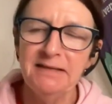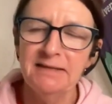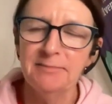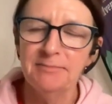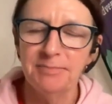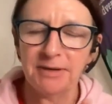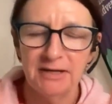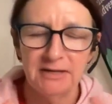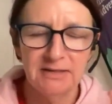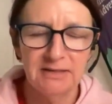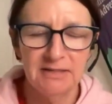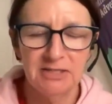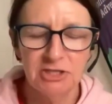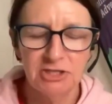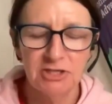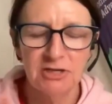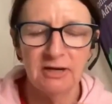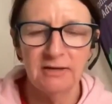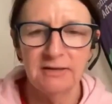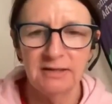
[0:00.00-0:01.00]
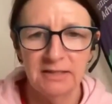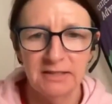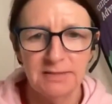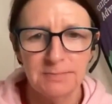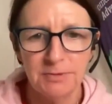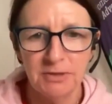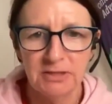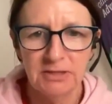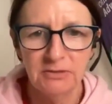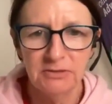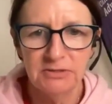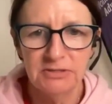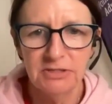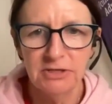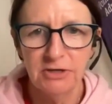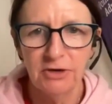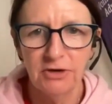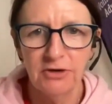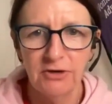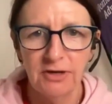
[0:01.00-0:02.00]
But I think it's pretty good to
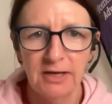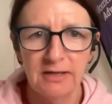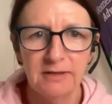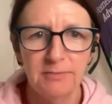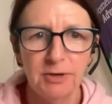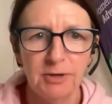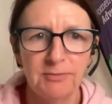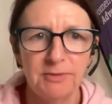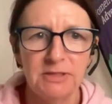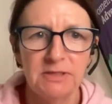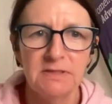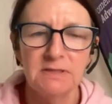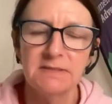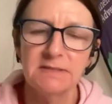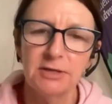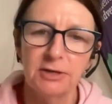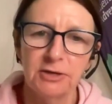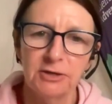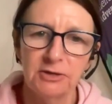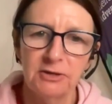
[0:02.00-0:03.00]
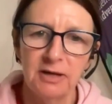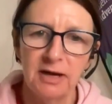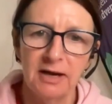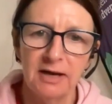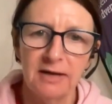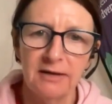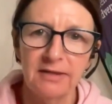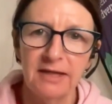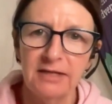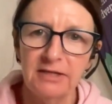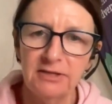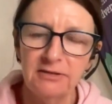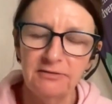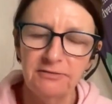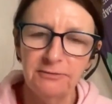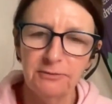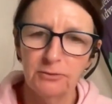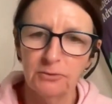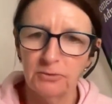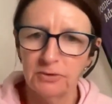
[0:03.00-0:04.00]
go at the moment. So thank you
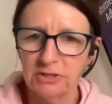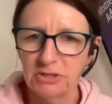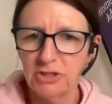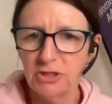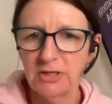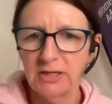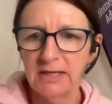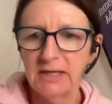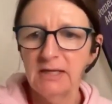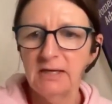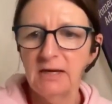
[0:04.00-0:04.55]
for tuning in.